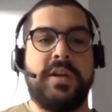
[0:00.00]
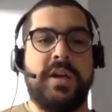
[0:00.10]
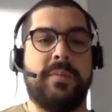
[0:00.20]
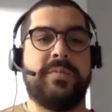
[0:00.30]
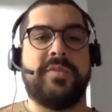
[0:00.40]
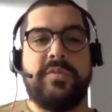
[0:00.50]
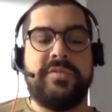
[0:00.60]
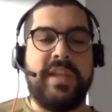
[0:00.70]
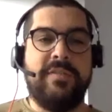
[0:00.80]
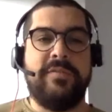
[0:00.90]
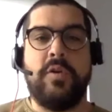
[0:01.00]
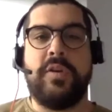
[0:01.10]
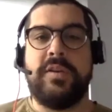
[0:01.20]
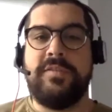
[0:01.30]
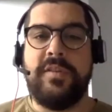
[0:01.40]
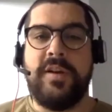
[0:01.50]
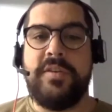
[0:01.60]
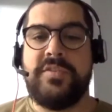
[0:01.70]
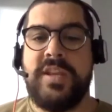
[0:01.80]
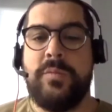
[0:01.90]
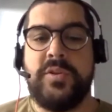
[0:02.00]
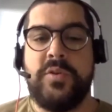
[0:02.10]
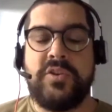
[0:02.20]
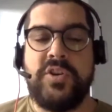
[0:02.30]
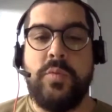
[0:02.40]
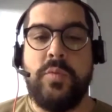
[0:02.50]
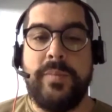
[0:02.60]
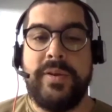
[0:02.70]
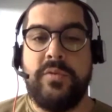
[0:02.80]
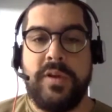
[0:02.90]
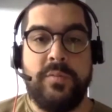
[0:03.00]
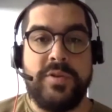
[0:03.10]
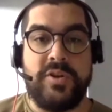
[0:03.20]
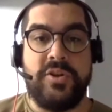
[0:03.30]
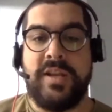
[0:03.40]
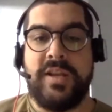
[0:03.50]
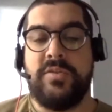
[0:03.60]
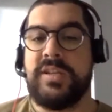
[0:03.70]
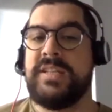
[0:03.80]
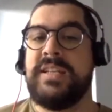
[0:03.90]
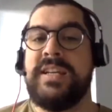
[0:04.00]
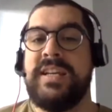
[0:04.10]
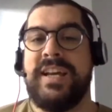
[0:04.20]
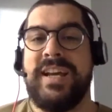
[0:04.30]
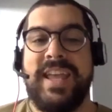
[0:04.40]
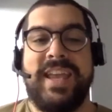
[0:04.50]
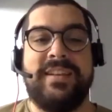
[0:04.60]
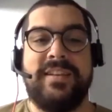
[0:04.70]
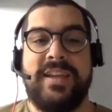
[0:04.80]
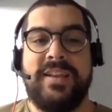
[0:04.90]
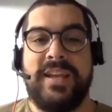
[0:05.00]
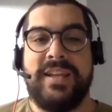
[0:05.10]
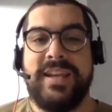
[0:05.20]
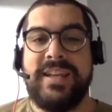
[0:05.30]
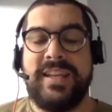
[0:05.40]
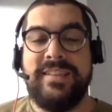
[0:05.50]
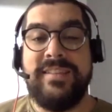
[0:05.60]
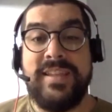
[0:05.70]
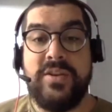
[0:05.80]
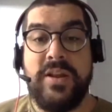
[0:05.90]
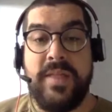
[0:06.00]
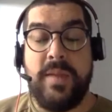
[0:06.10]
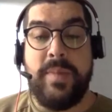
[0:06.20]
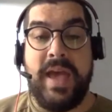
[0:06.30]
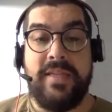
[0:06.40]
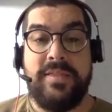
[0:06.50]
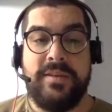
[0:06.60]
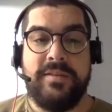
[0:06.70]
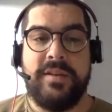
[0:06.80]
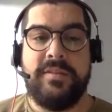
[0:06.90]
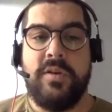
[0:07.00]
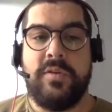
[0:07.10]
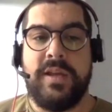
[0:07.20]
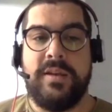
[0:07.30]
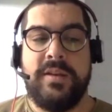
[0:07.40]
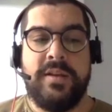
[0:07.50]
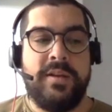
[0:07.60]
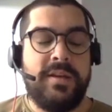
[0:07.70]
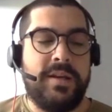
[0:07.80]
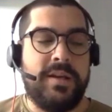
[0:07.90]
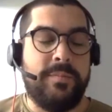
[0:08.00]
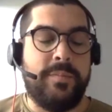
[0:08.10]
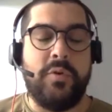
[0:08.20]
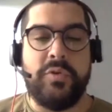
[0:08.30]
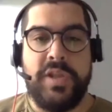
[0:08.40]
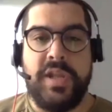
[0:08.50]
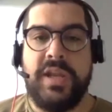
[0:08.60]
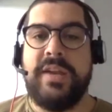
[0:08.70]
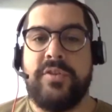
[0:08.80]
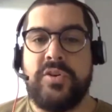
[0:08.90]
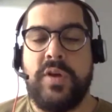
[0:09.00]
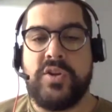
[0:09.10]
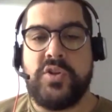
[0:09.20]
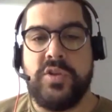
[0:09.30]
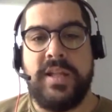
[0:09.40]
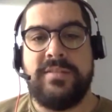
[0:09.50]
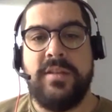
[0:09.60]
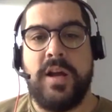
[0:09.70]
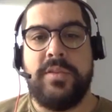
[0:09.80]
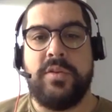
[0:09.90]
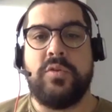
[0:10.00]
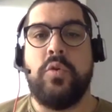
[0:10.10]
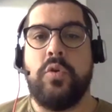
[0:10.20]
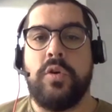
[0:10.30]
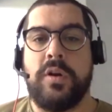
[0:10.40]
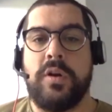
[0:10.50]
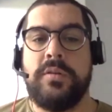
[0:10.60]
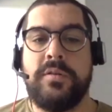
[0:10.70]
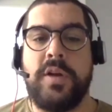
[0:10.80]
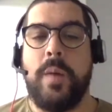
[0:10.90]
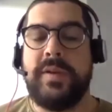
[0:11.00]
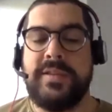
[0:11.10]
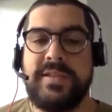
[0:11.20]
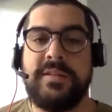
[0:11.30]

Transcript: So stay focused, understand what you actually want to be doing and what you're good at doing, and continue down that path, and don't get pulled in a different direction that's not your core competency.